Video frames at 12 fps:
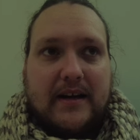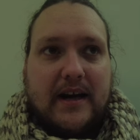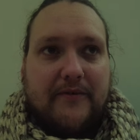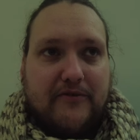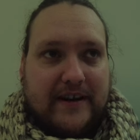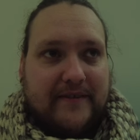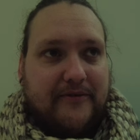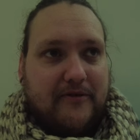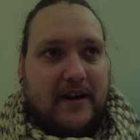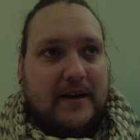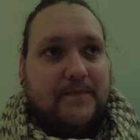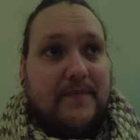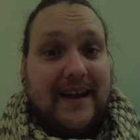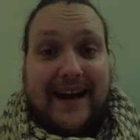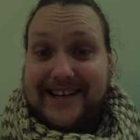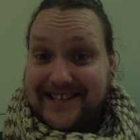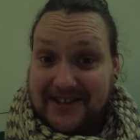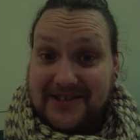covering for her.
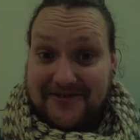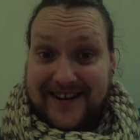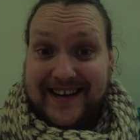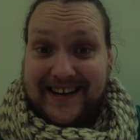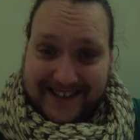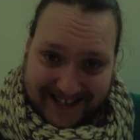And she looks really good.